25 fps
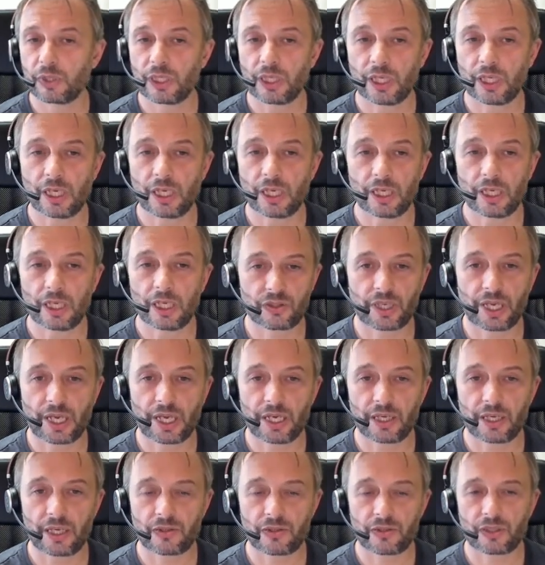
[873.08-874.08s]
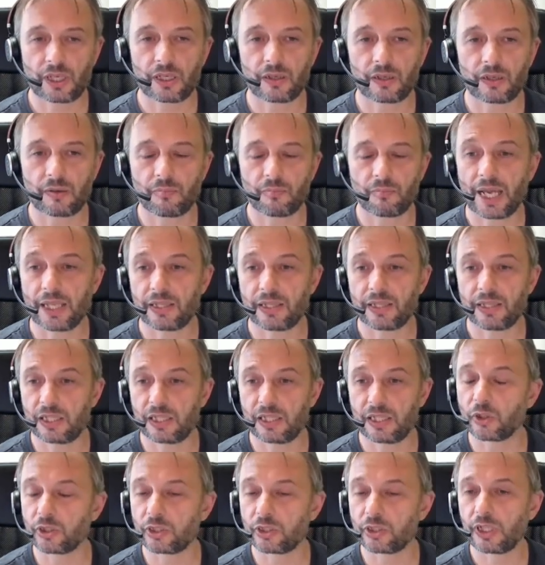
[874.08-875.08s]
In this case,
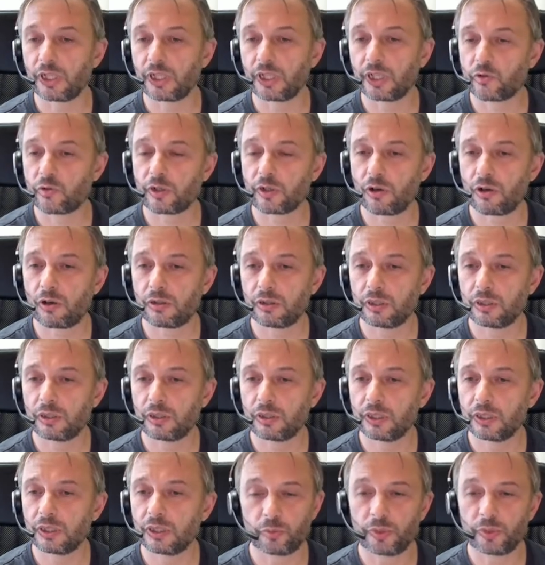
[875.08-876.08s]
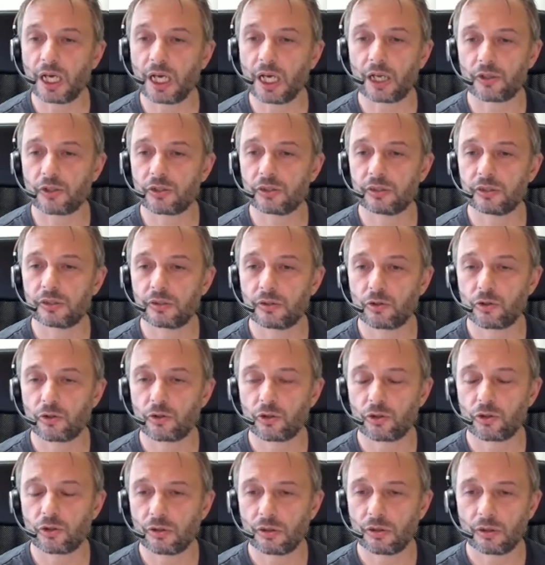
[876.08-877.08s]
anti-money laundering law, could be other
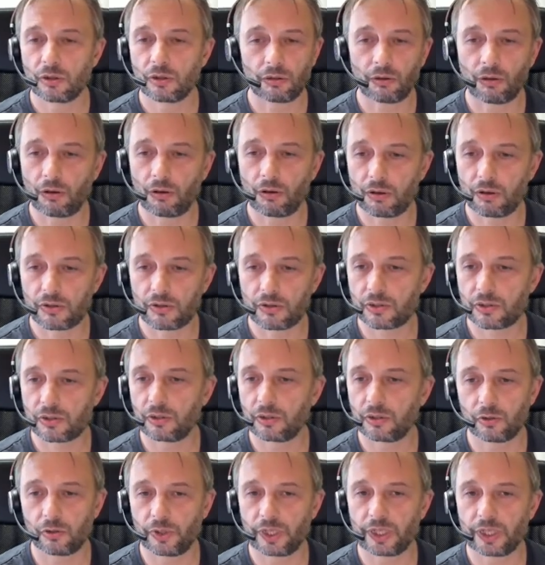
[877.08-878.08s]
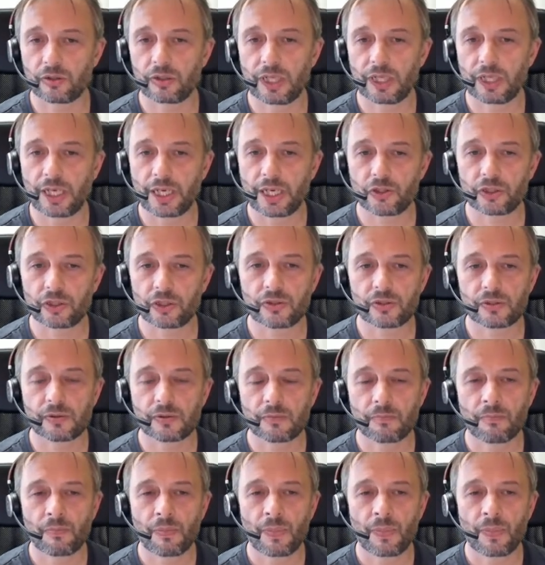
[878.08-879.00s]
laws or regulations.